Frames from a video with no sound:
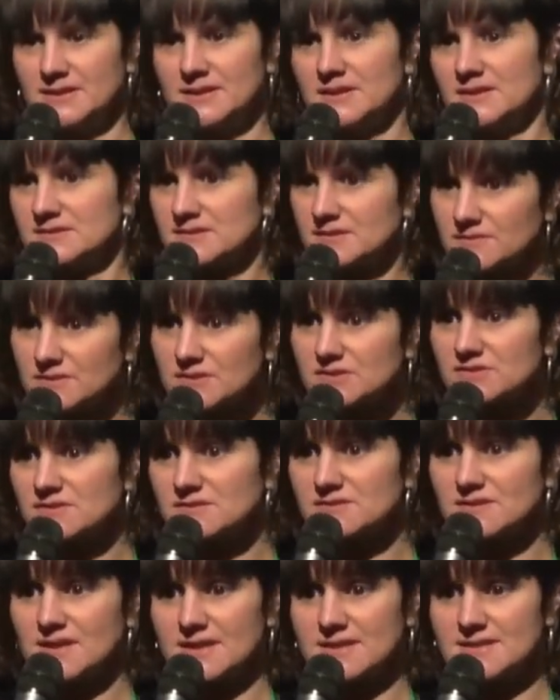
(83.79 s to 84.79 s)
civil
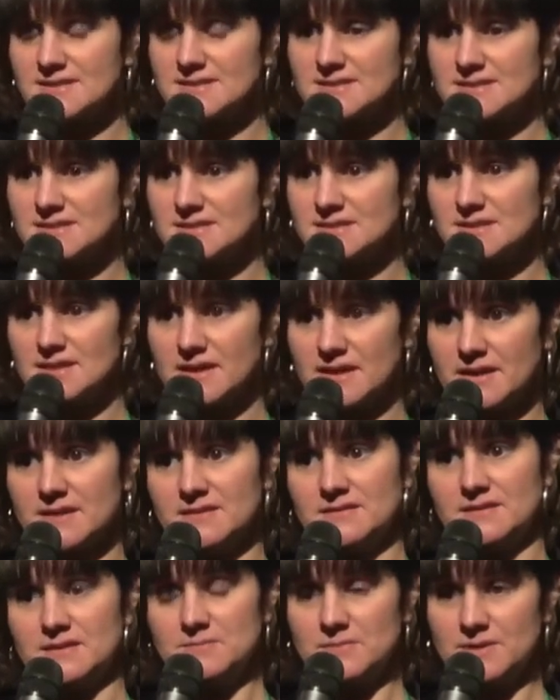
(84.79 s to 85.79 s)
society,
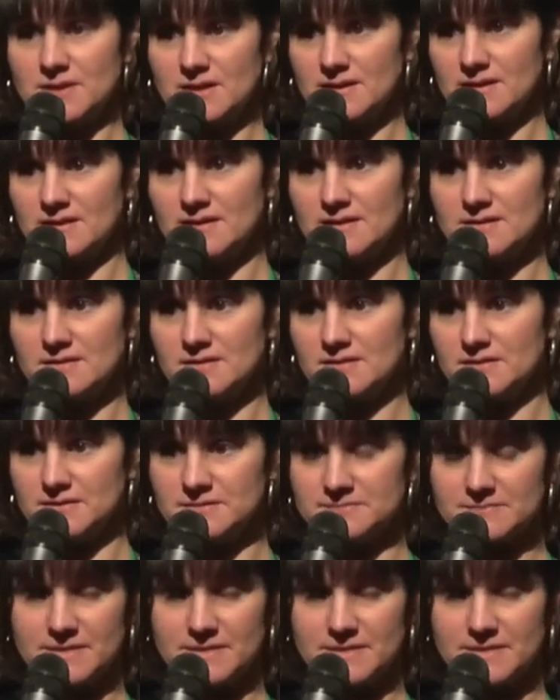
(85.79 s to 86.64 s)
academia,